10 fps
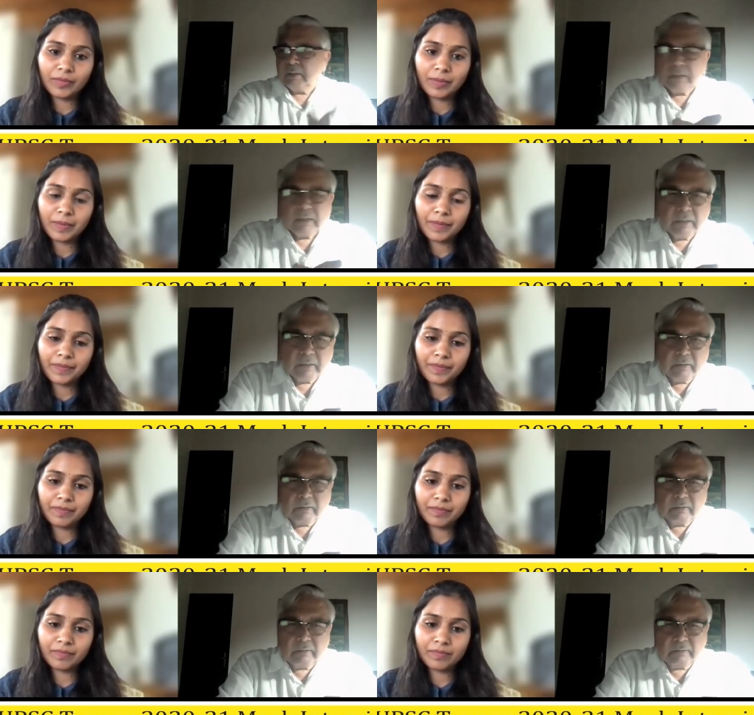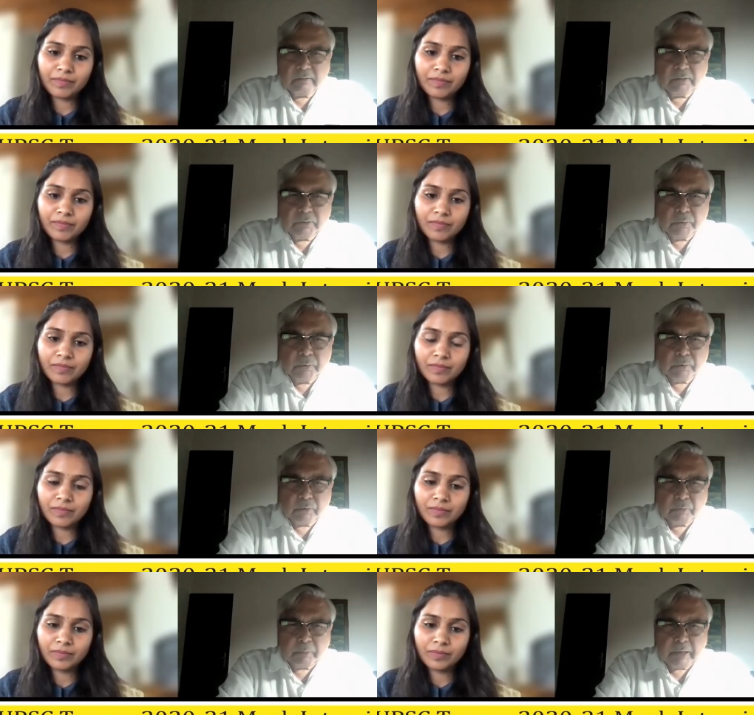Speaker 1: uh, you
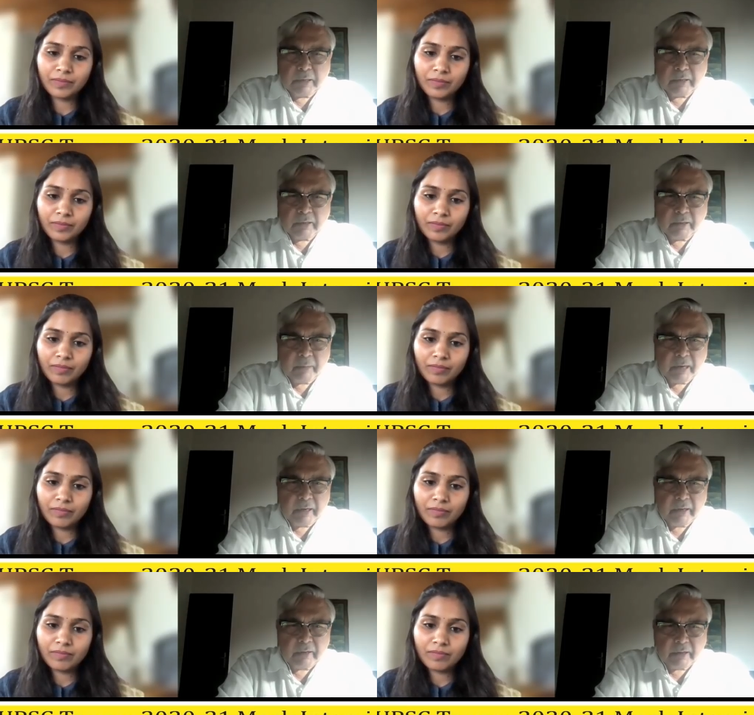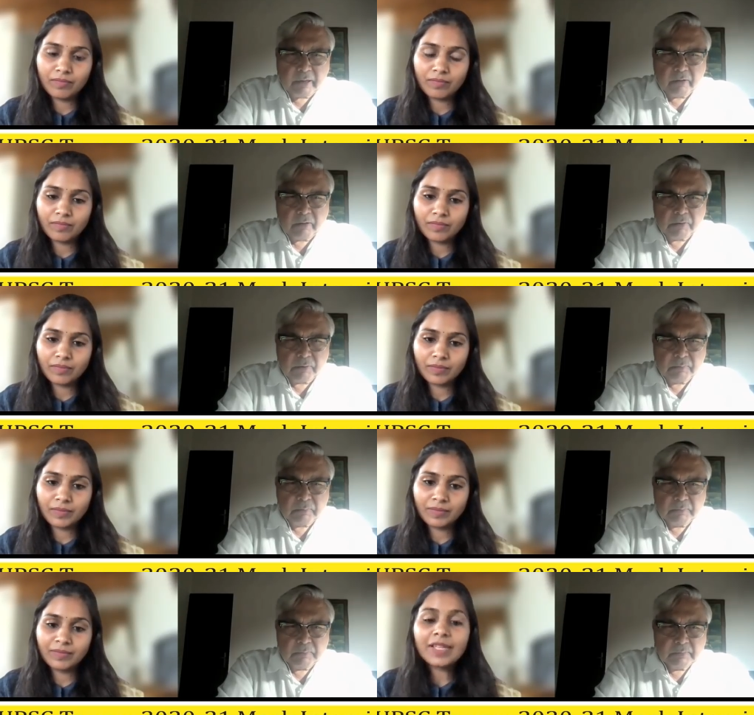took part in himalayan trek also
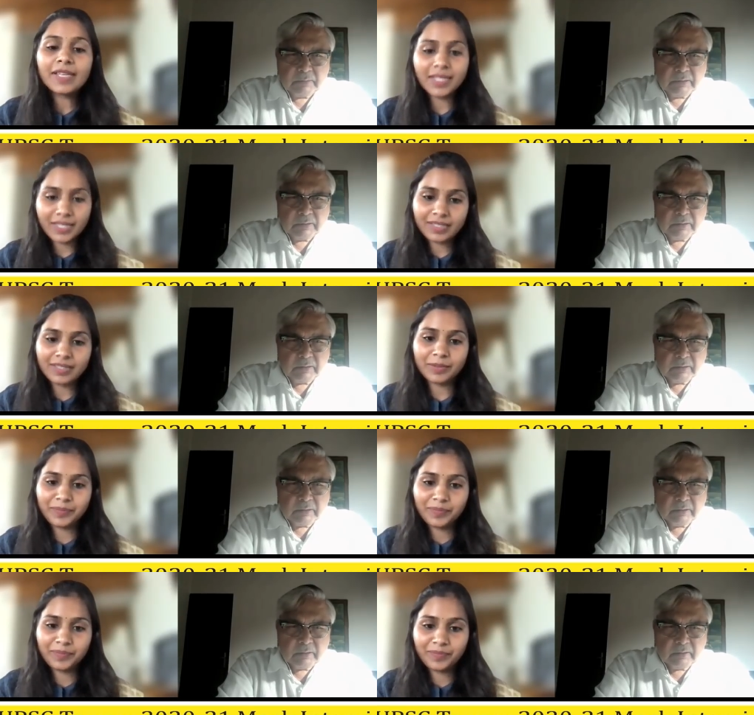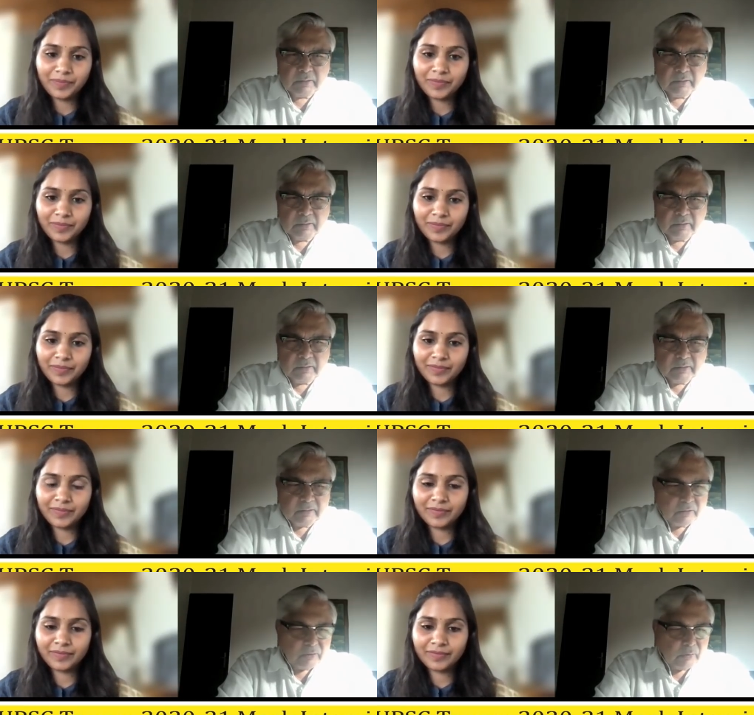yes sir
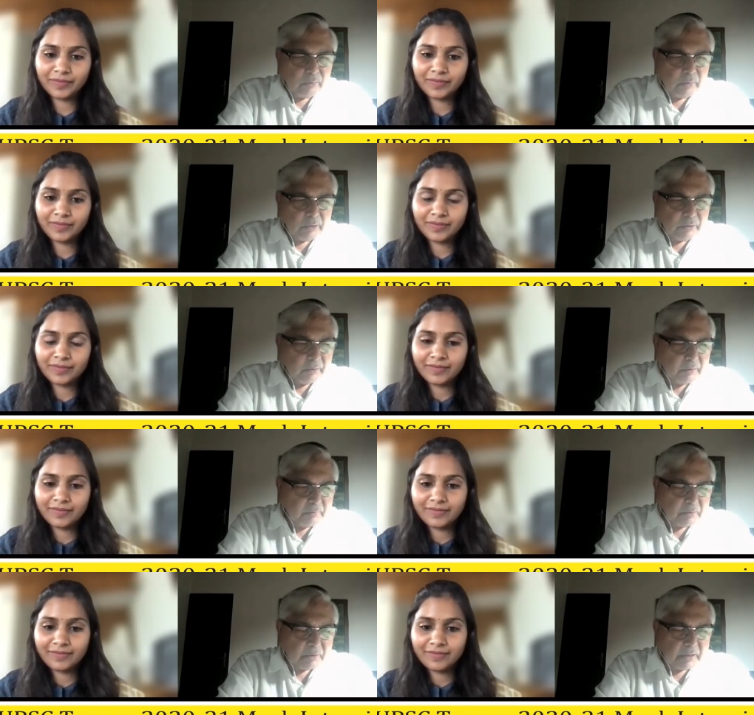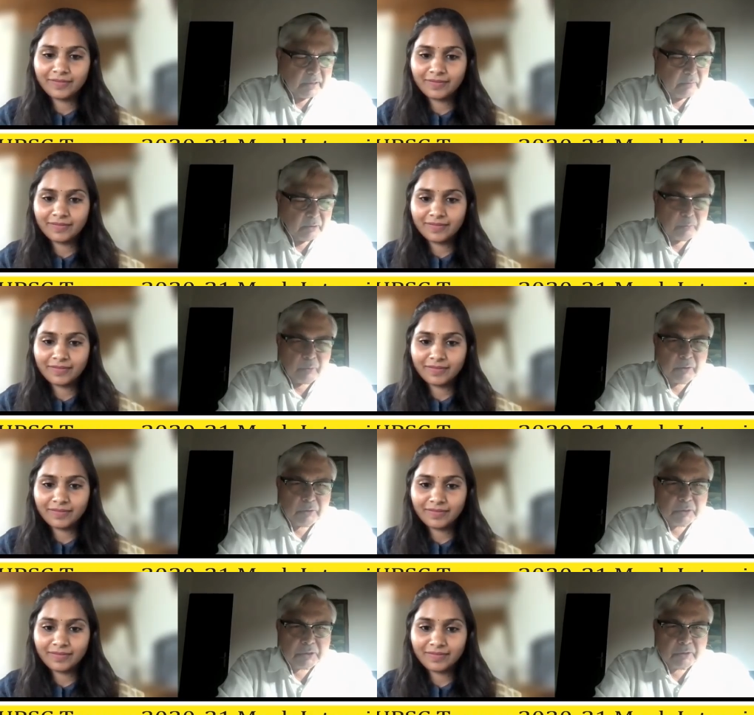so what you have to say about
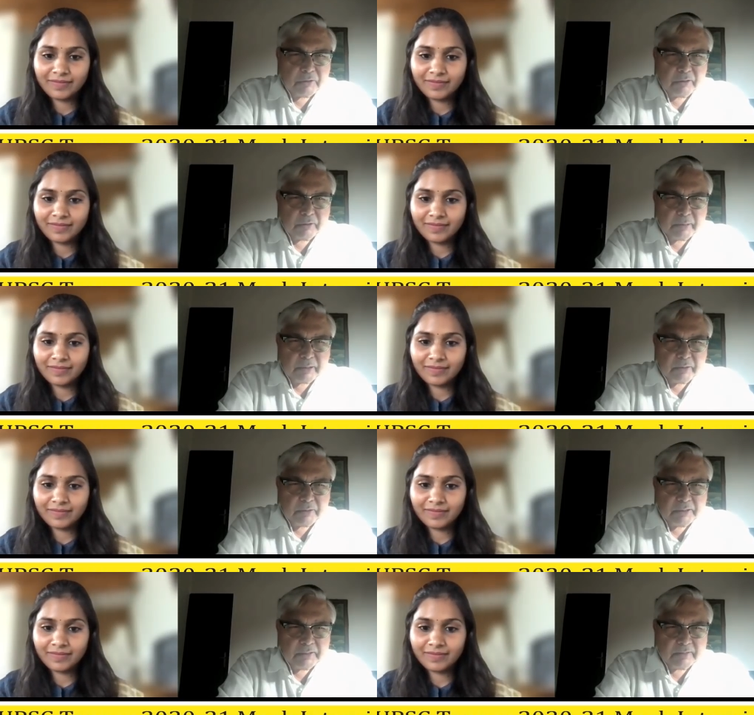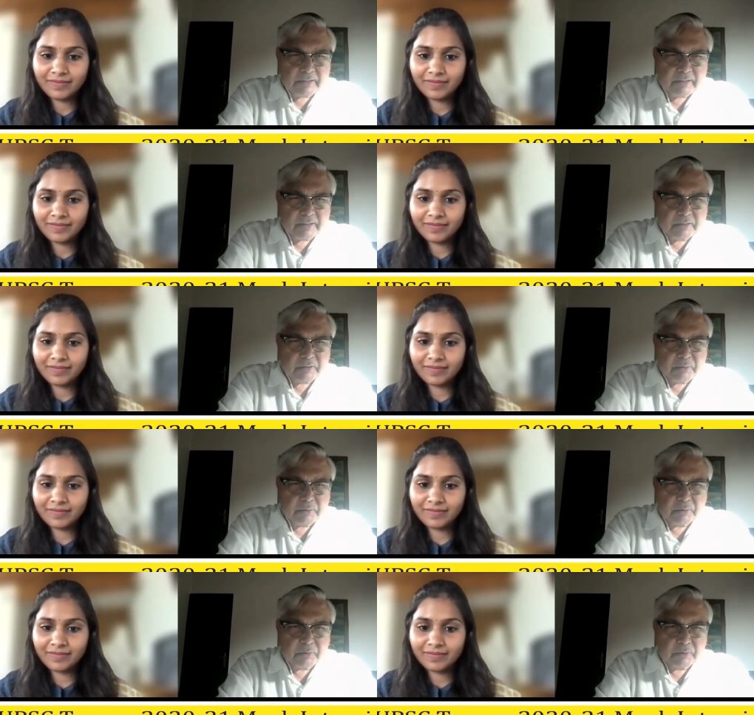pollution caused by all these trekkers who go
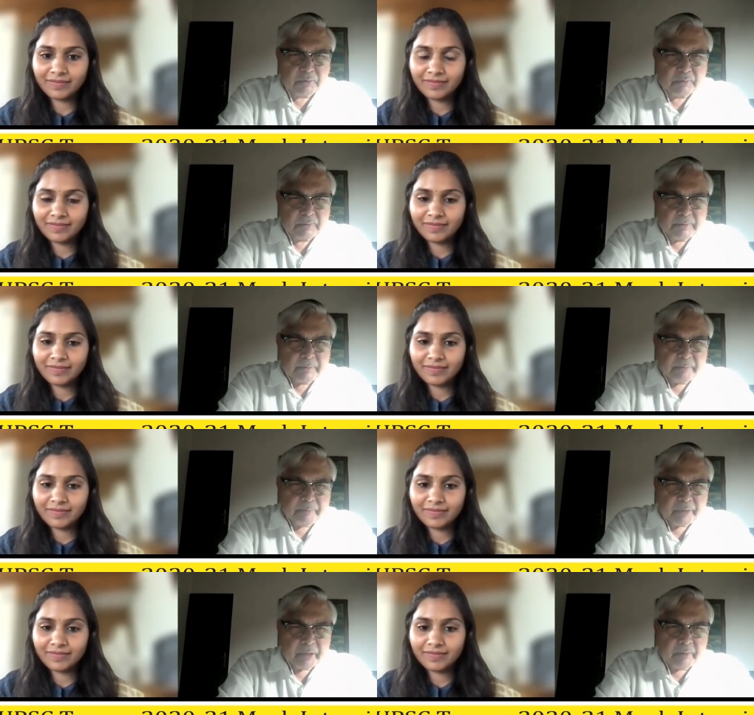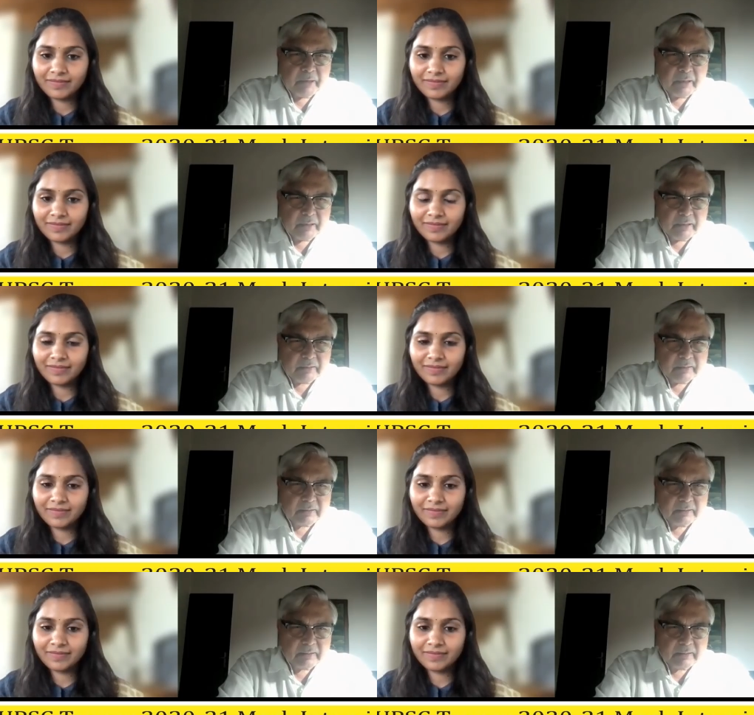to himalayas
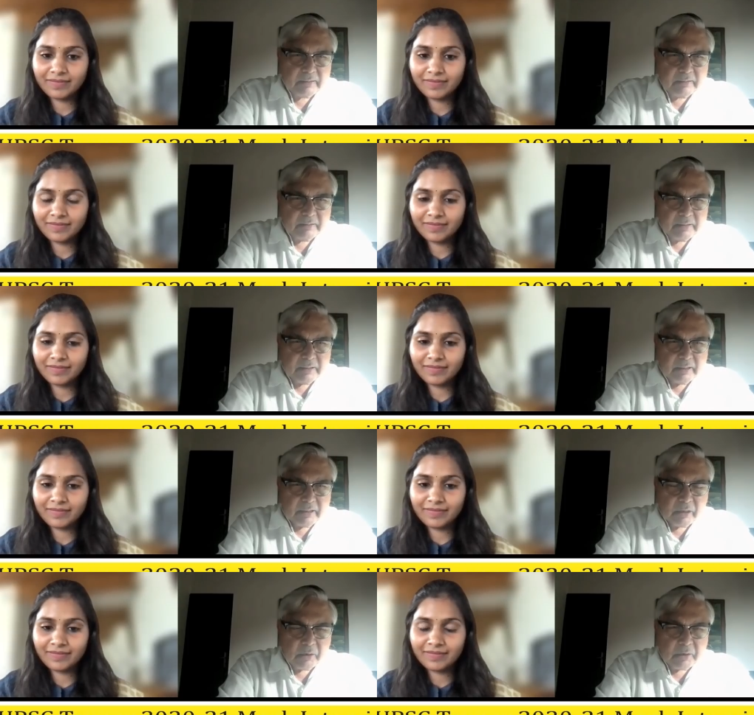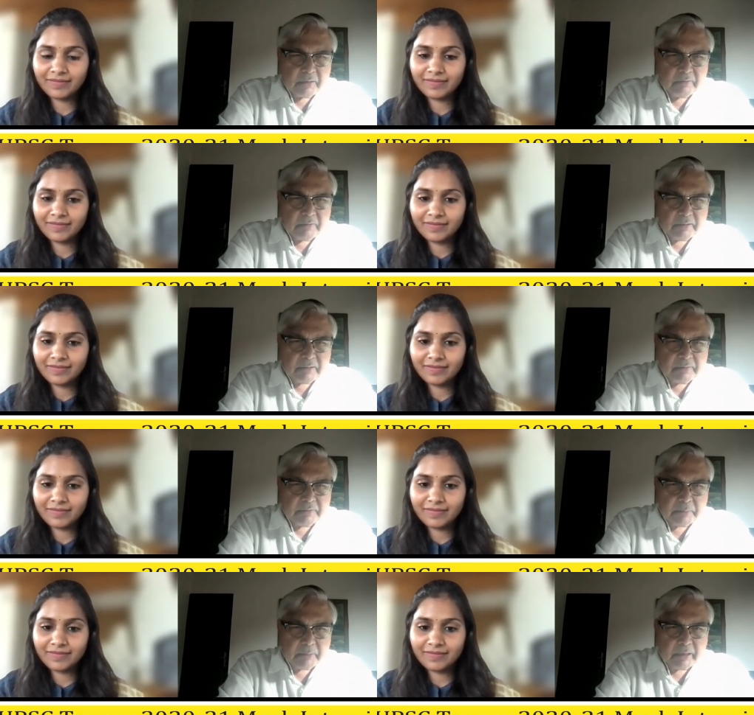and how can we save
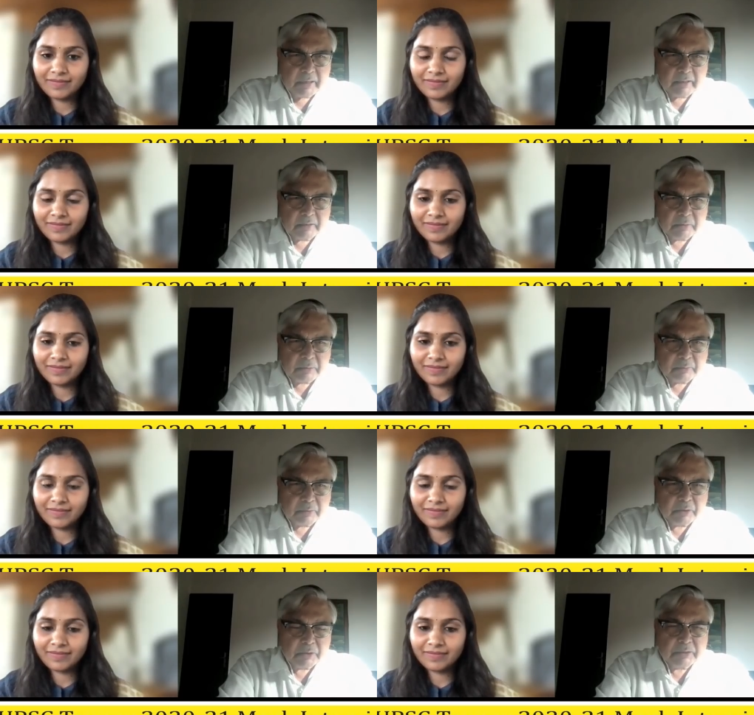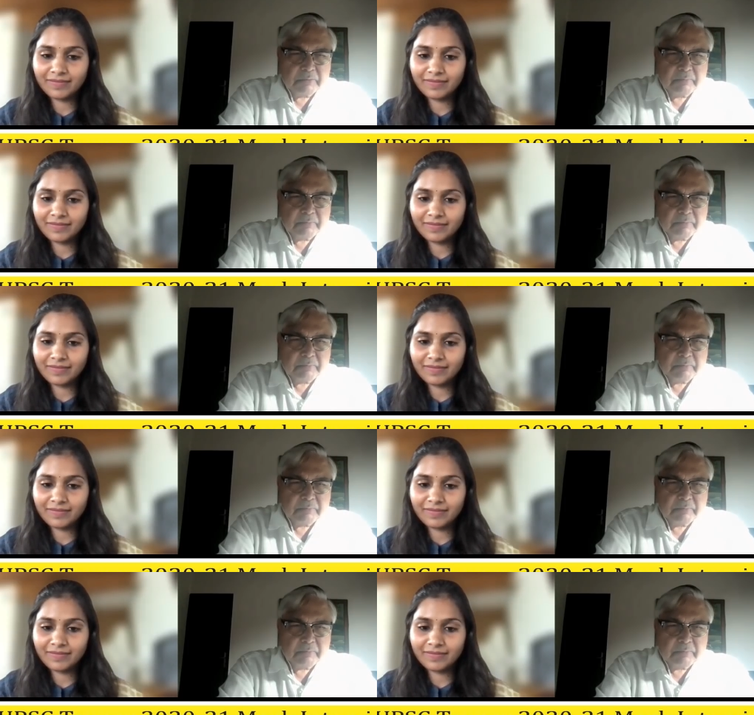Himalayas from pollution?